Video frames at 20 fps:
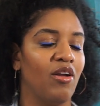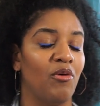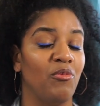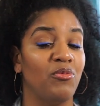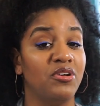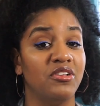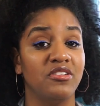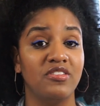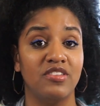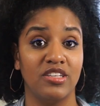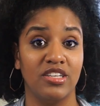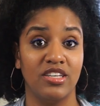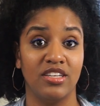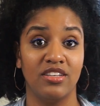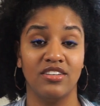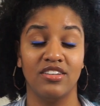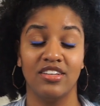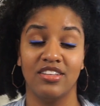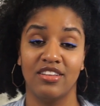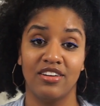we'll
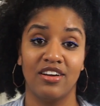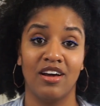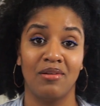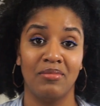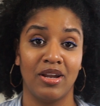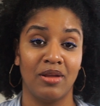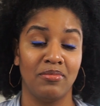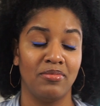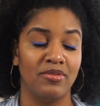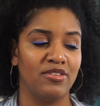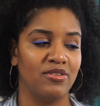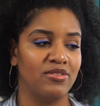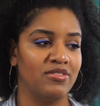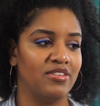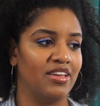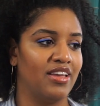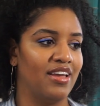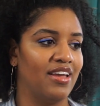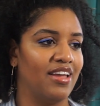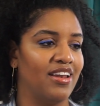see in the coming episodes
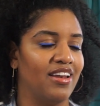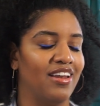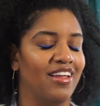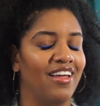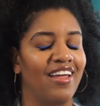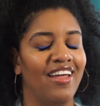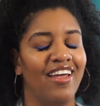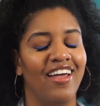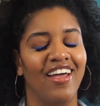again.